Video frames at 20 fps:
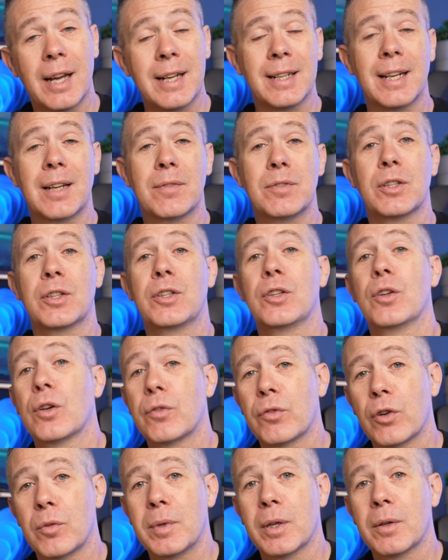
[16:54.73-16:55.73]
I'd love to hear
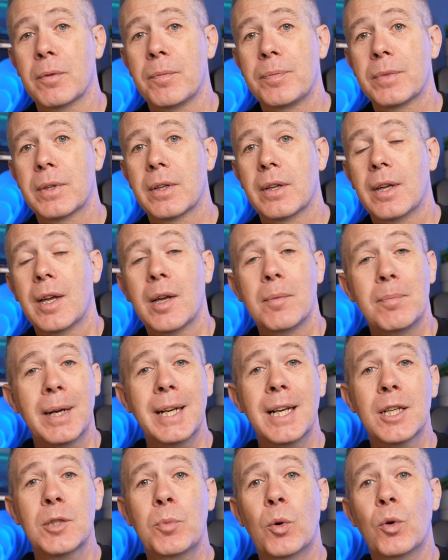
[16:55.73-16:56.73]
from you. My
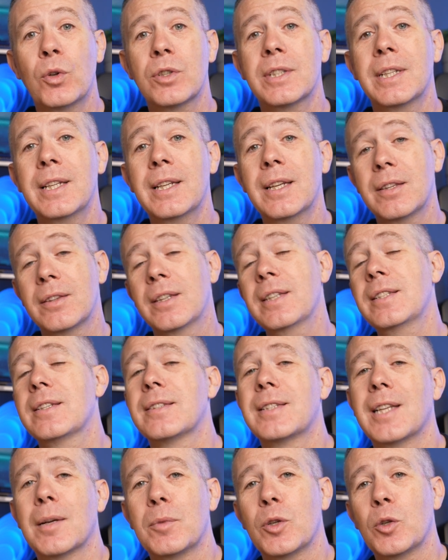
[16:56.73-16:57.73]
name is Paul C. This is
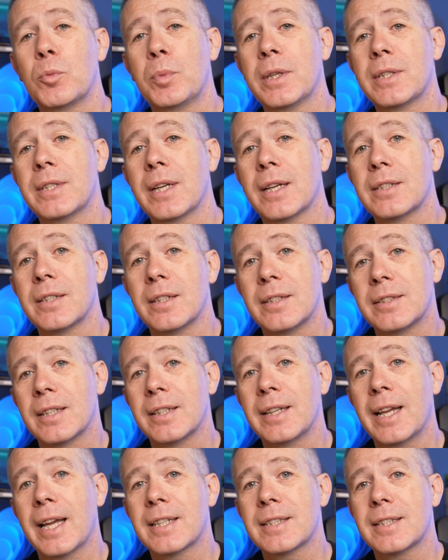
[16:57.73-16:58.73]
WP Tuts and until
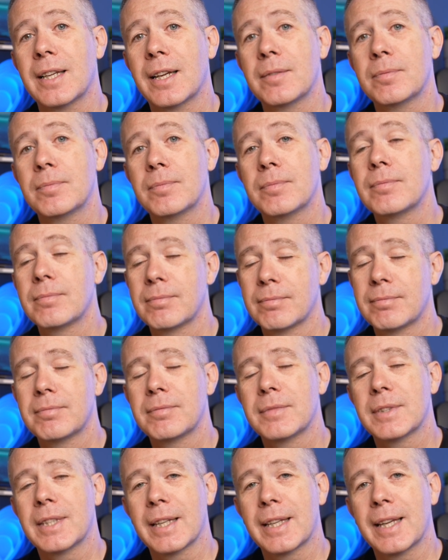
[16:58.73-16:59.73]
next time,
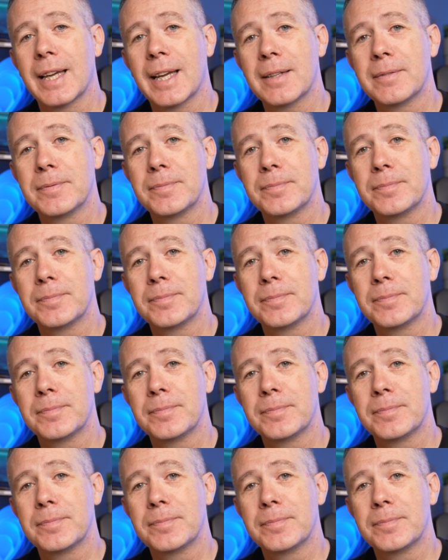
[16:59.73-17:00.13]
take care.